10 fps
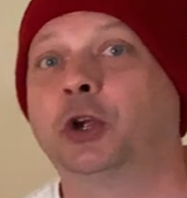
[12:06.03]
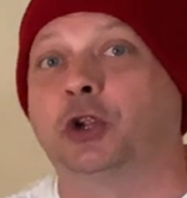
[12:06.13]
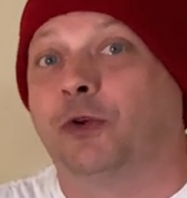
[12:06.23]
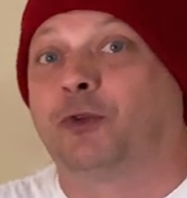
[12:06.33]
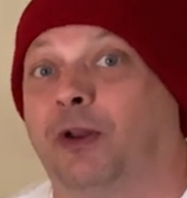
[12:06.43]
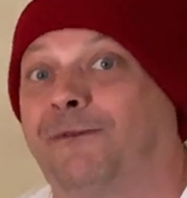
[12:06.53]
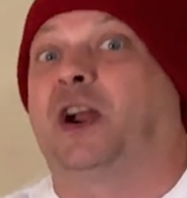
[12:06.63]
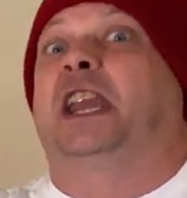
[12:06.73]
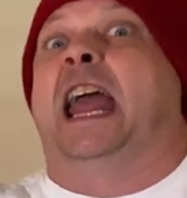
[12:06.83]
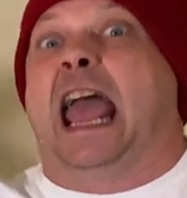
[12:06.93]
You've got to
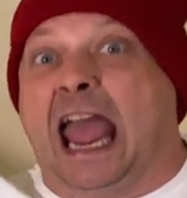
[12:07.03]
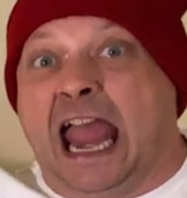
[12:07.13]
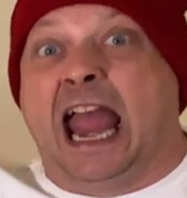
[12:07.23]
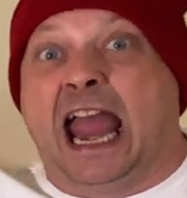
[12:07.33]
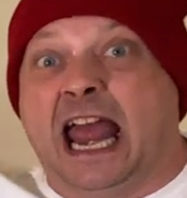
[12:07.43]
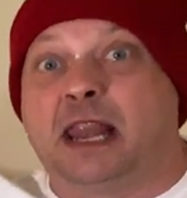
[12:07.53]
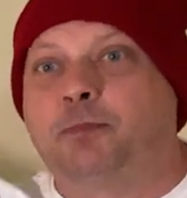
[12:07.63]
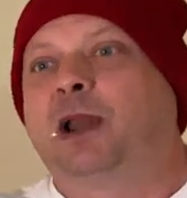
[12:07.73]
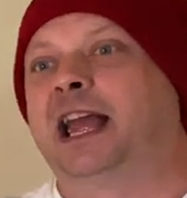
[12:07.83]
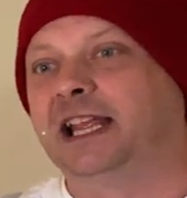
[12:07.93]
fucking air the
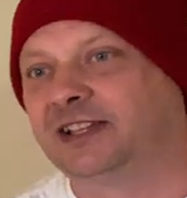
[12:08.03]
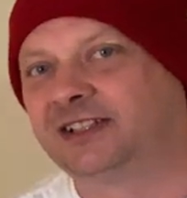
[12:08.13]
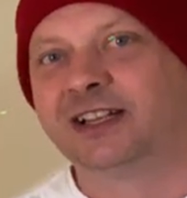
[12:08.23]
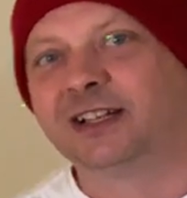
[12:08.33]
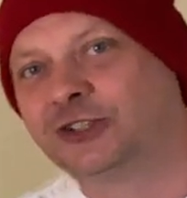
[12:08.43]
place.